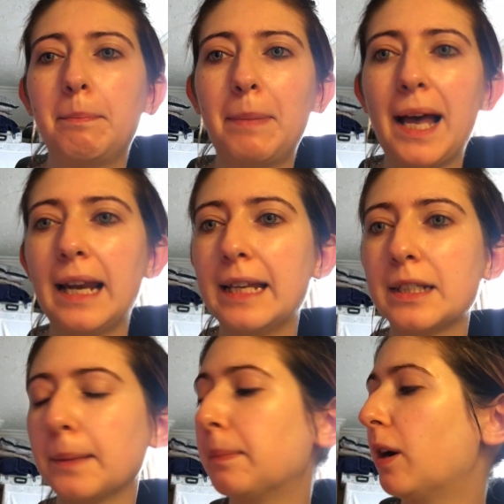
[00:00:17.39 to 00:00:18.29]

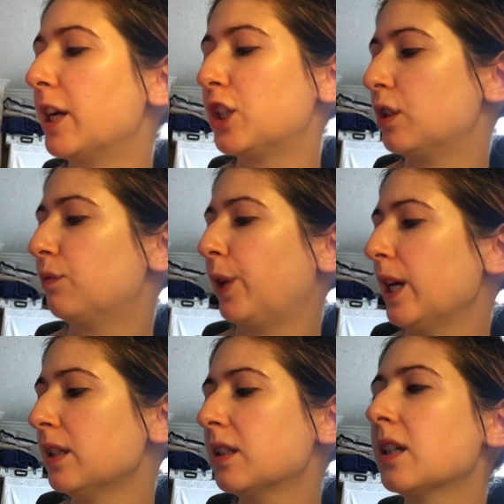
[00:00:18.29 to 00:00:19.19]
Palette by
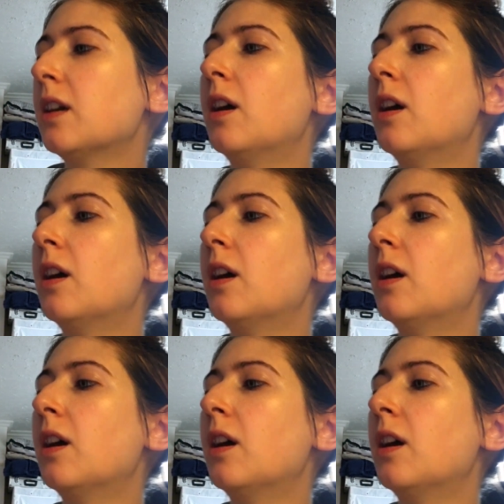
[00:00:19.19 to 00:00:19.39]
JUVIA’S.